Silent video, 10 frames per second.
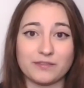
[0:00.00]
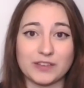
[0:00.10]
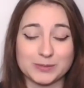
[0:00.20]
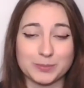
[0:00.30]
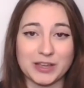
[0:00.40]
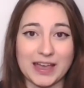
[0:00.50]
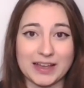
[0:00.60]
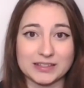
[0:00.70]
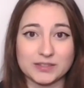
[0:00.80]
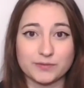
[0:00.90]
Facebook
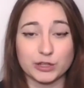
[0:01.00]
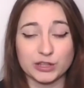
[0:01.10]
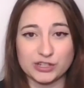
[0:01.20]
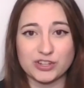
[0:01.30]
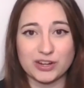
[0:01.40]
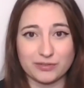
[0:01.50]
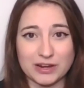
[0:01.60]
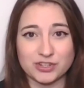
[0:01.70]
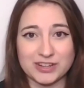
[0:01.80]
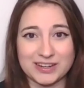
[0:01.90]
ads for lead
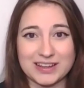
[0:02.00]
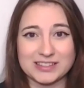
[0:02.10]
generation is